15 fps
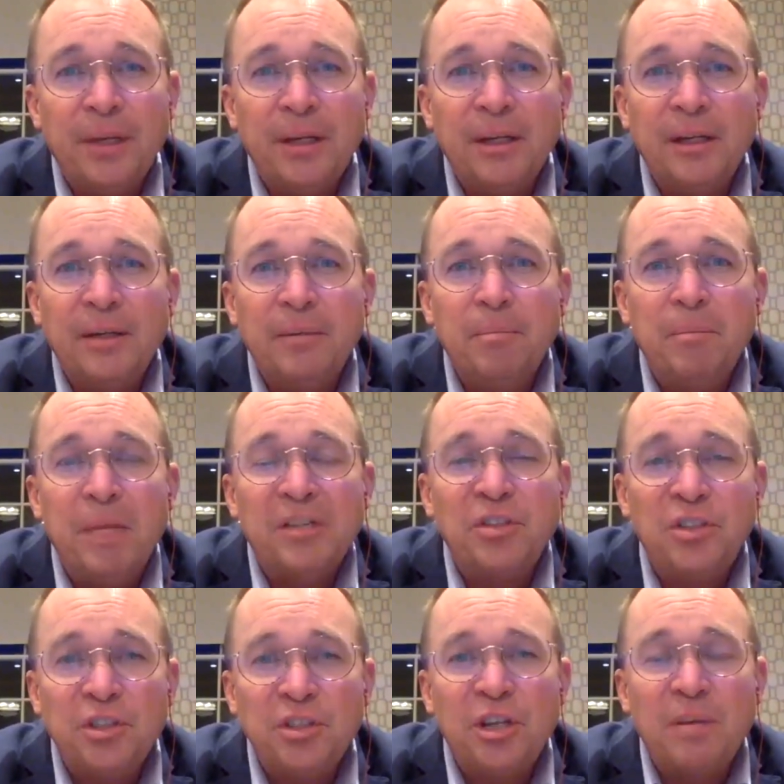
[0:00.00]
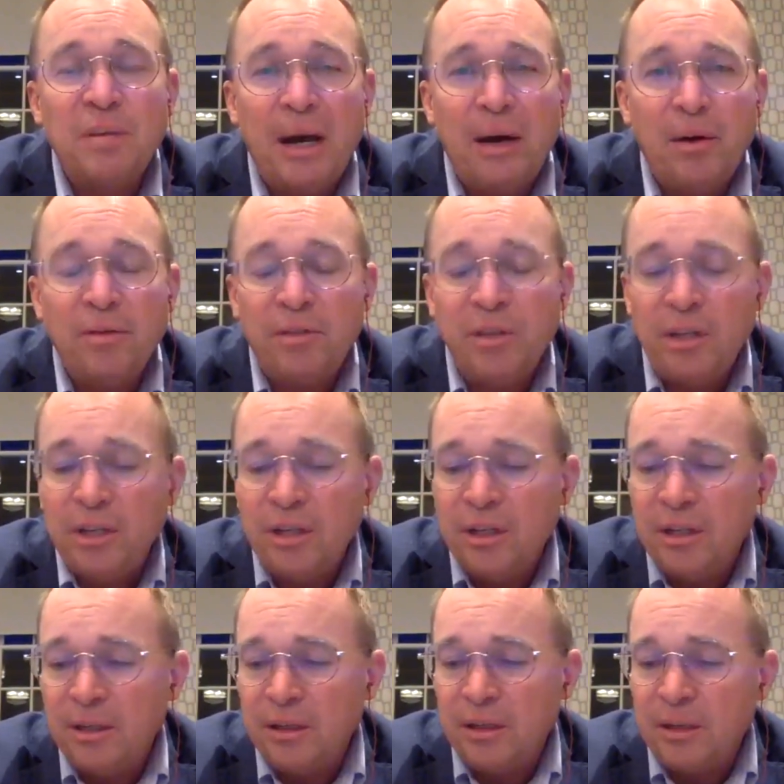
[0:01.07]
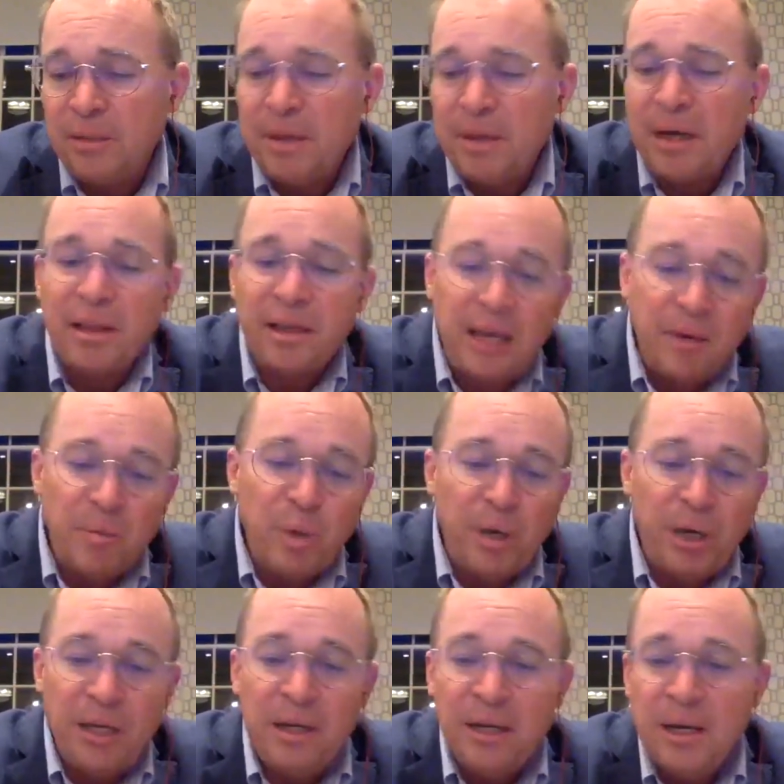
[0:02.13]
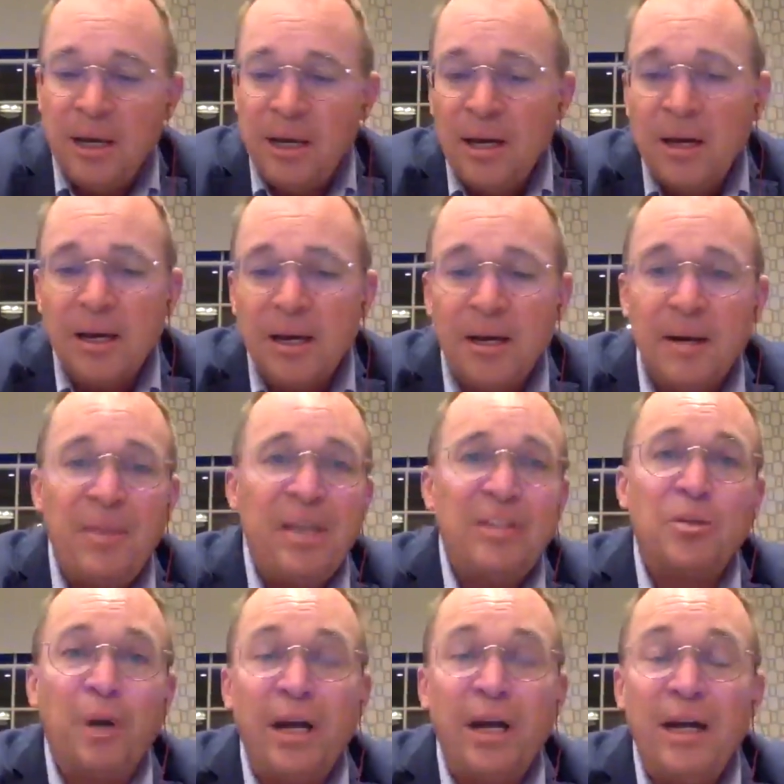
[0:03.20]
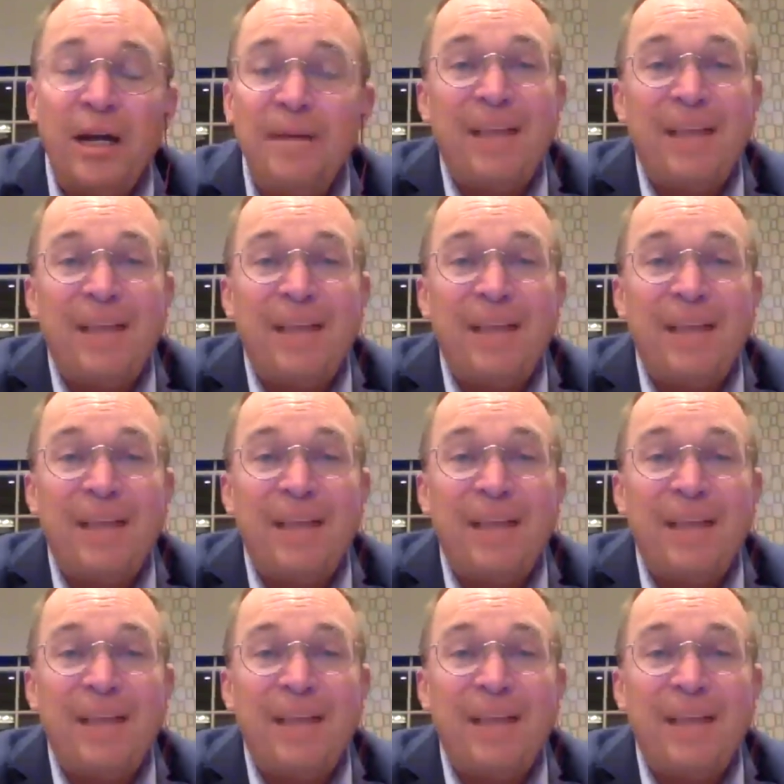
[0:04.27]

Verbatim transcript: uh, messages come out of the, uh, come out of the campaign. Um, is it right?